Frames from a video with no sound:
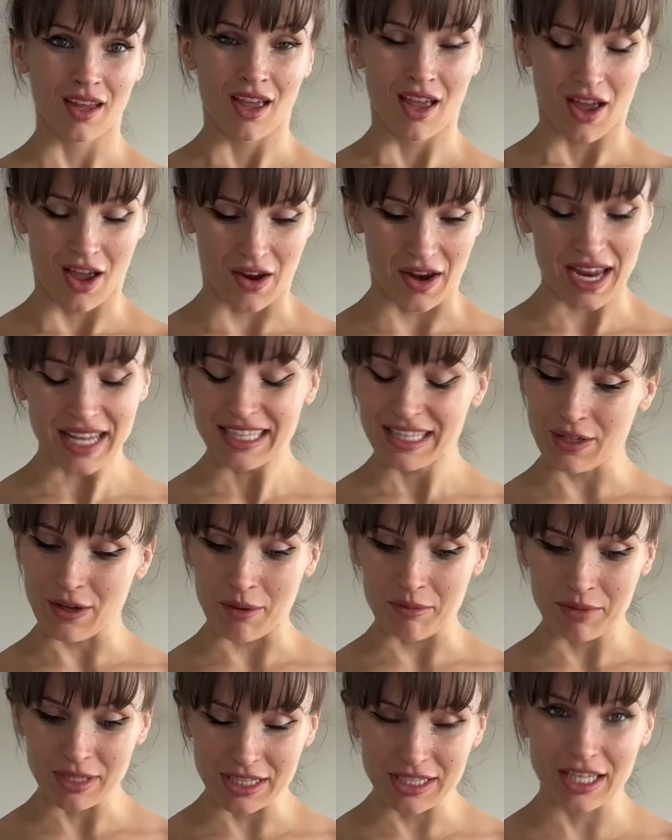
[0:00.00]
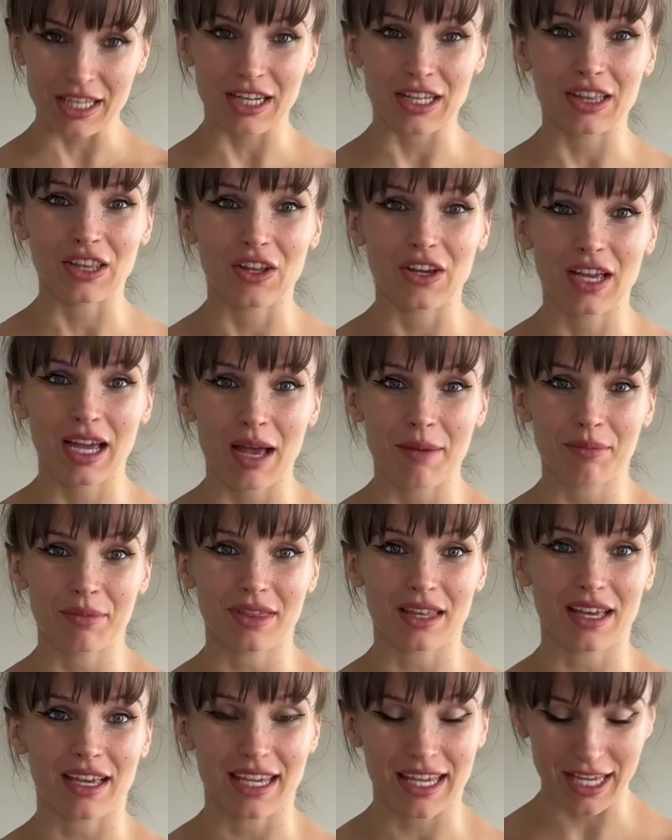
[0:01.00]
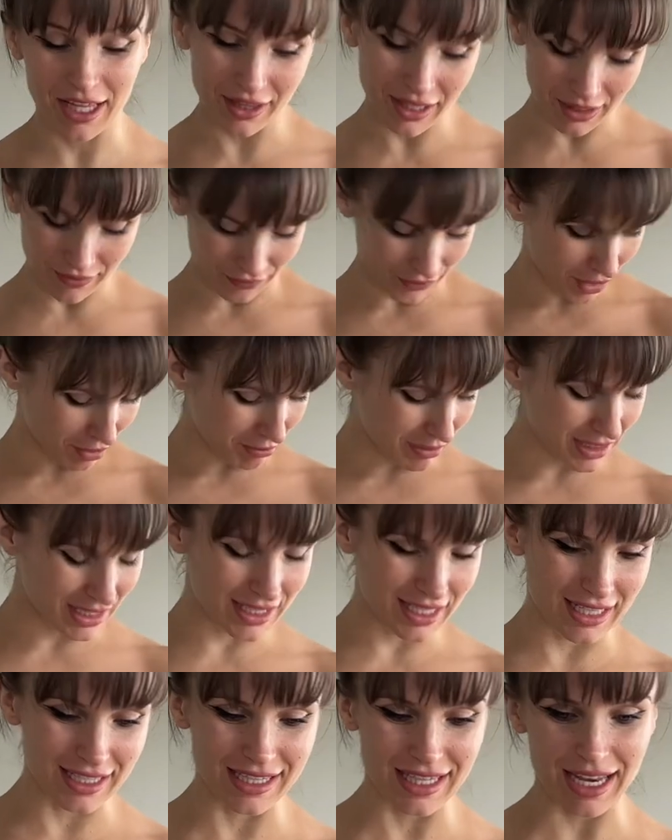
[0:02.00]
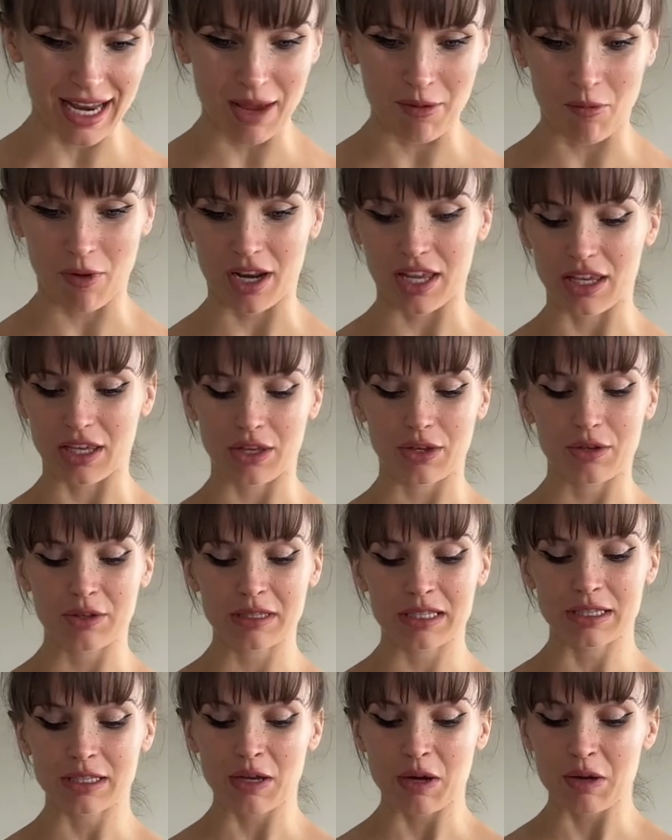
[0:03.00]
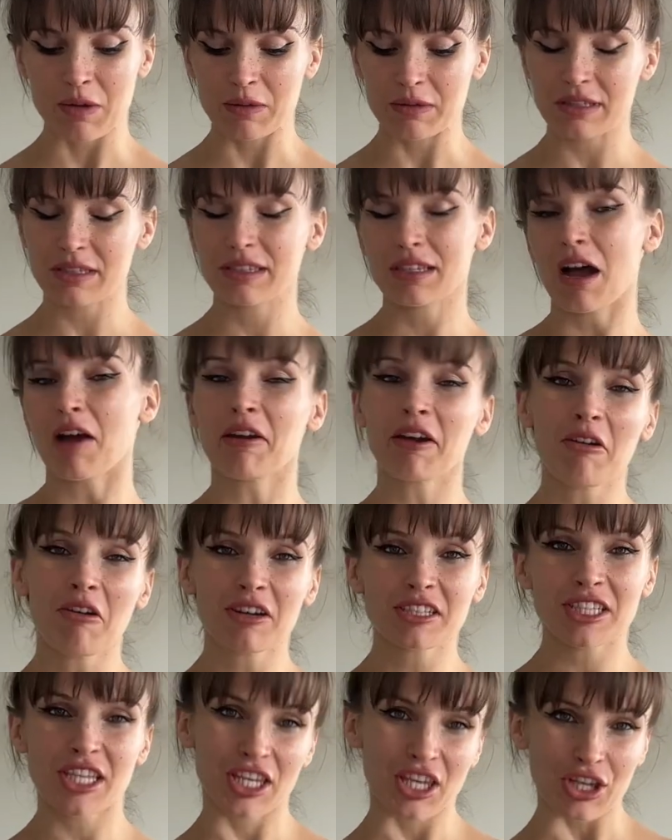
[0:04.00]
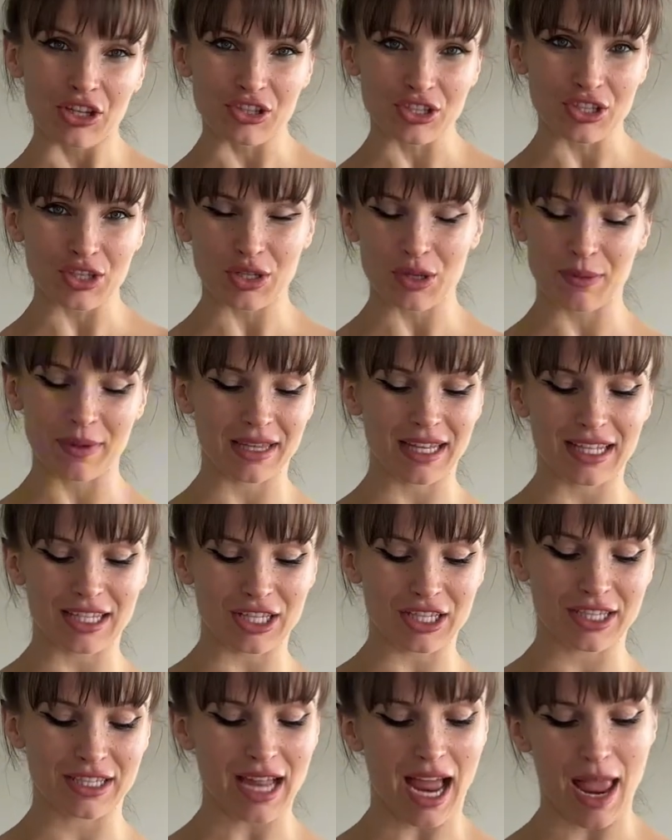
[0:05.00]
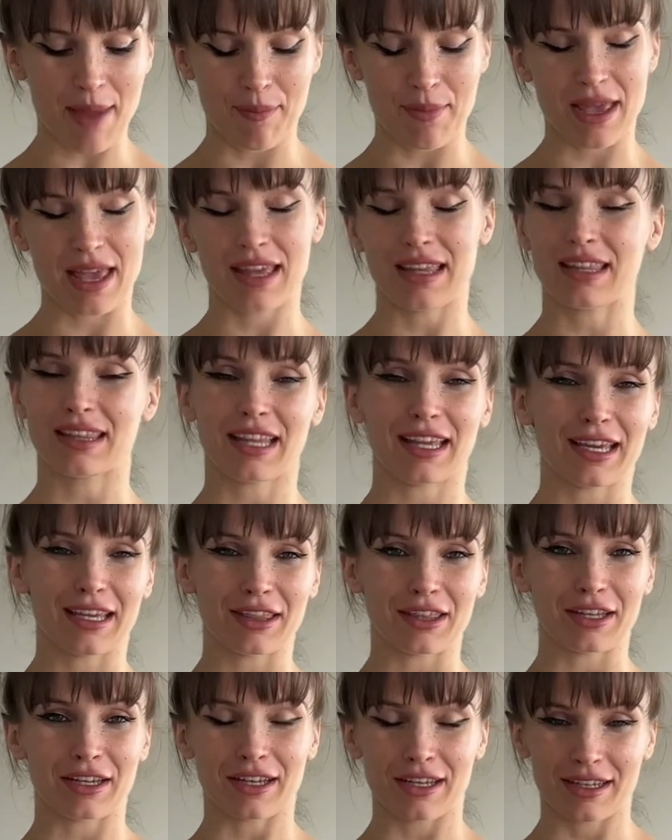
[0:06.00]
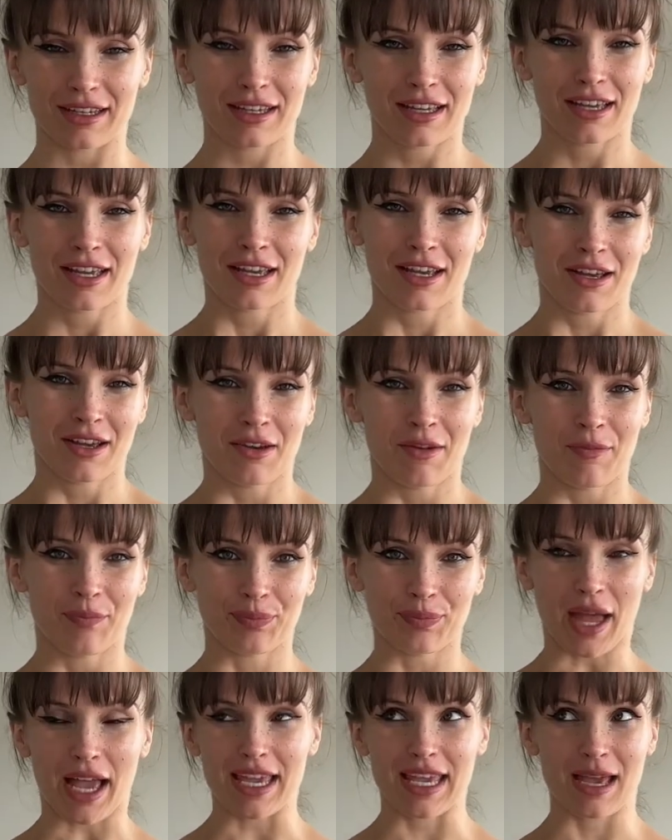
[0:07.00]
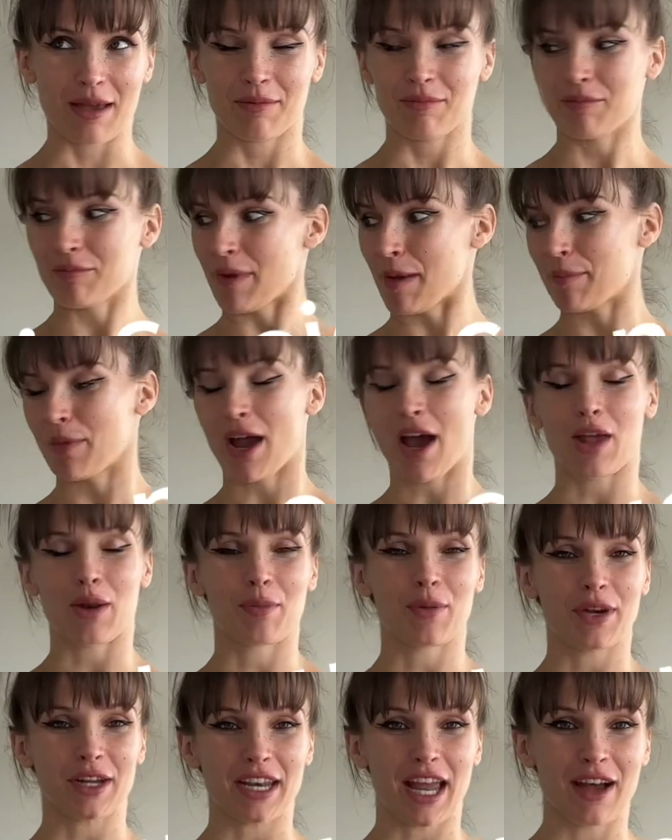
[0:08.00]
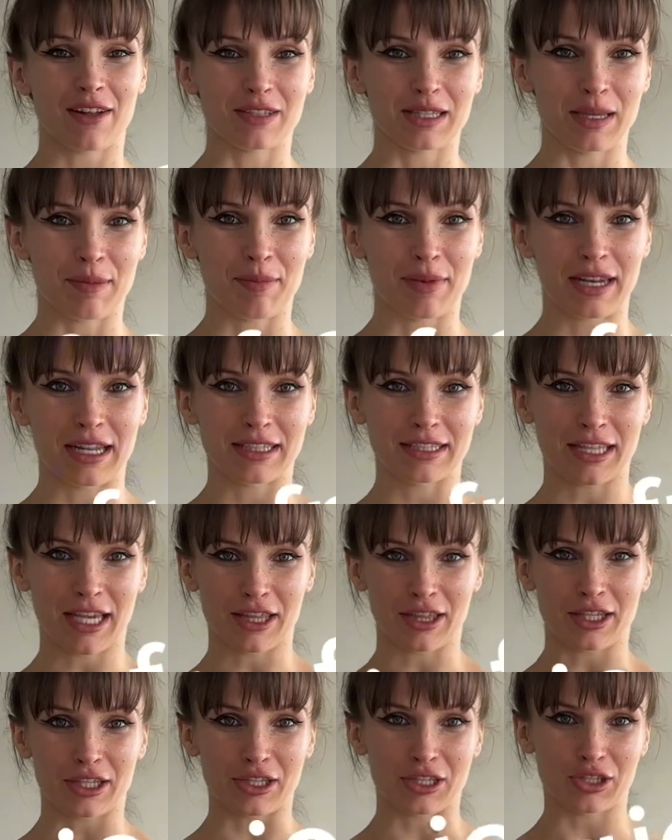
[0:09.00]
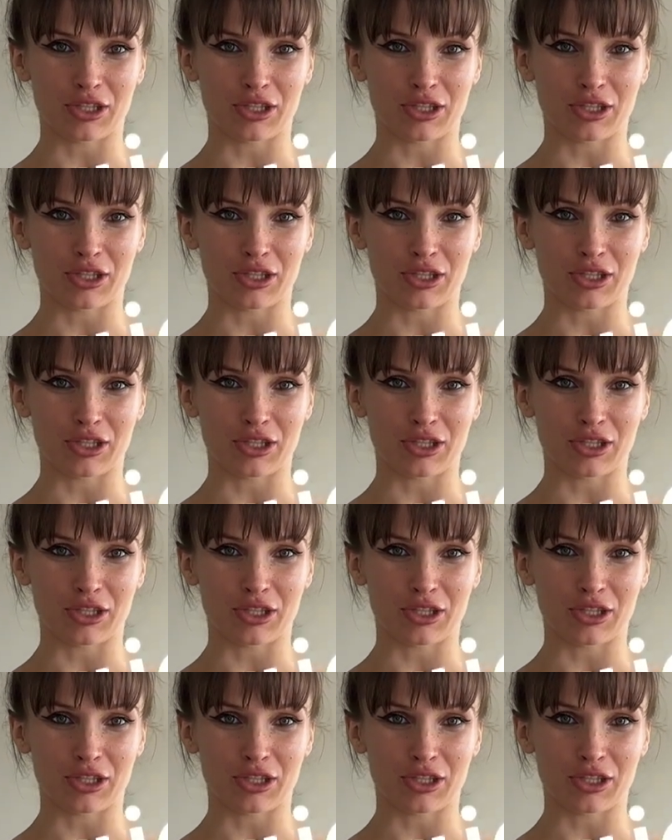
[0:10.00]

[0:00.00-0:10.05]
All right, so I'm just gonna look up the healing frequencies that I wanna use. So I'll go onto YouTube and then just type in like I can't remember how to pronounce it, but it's like it